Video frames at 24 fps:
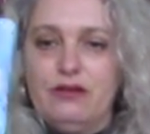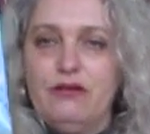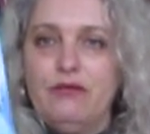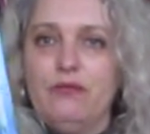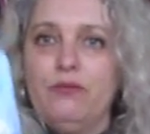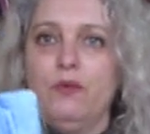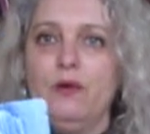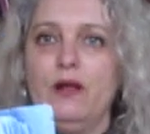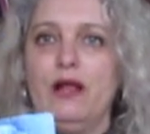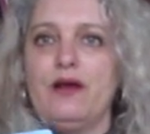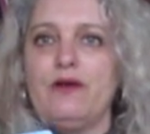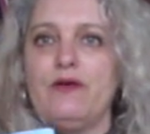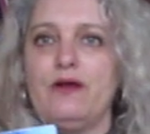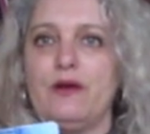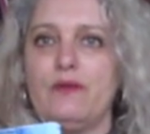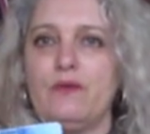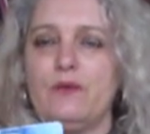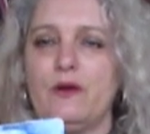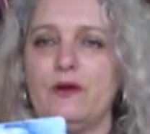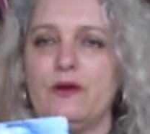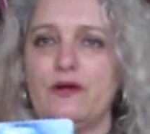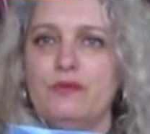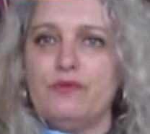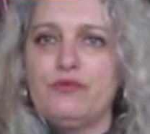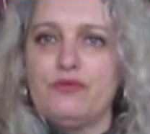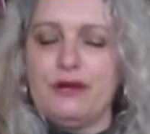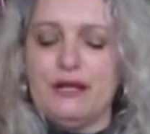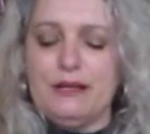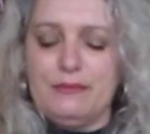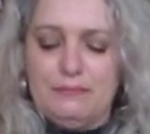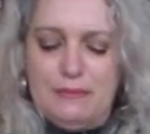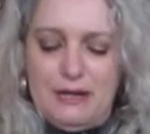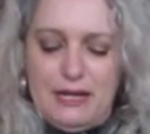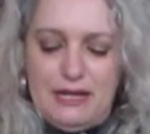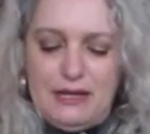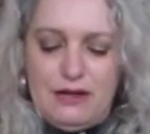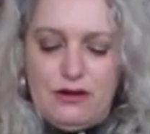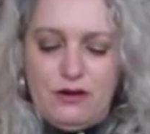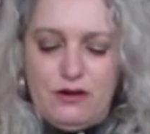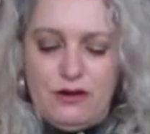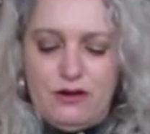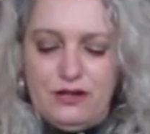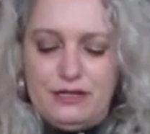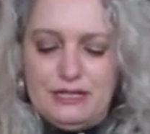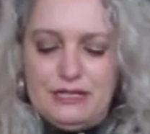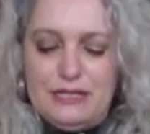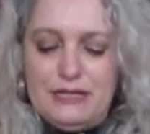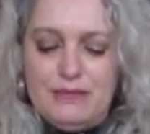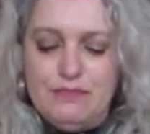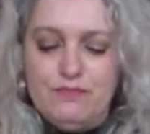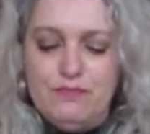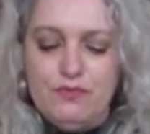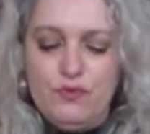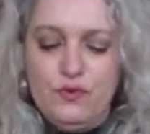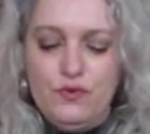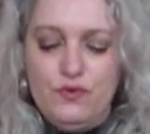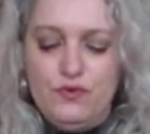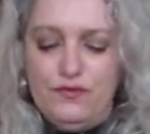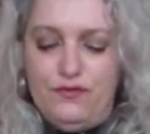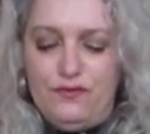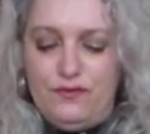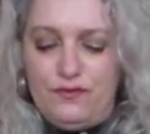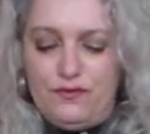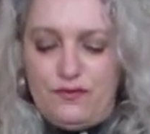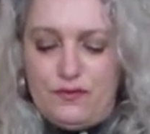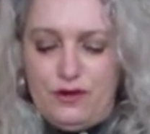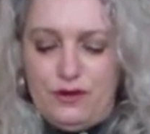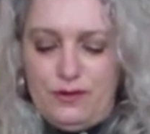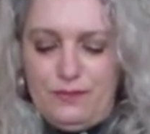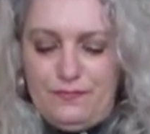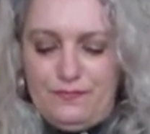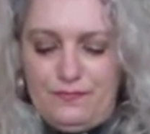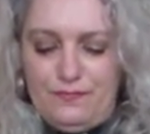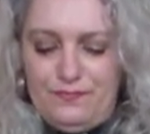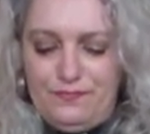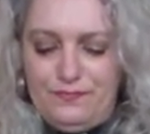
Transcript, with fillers: where I want to bring my heart and move from.